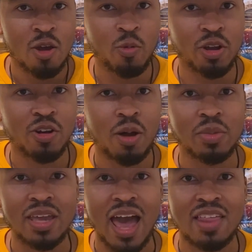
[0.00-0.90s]
We're
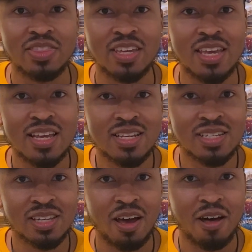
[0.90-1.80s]
coming at the
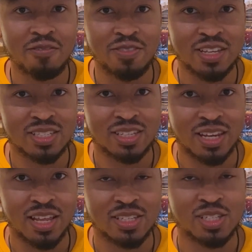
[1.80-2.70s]
end of this
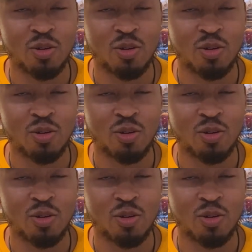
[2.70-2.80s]
list,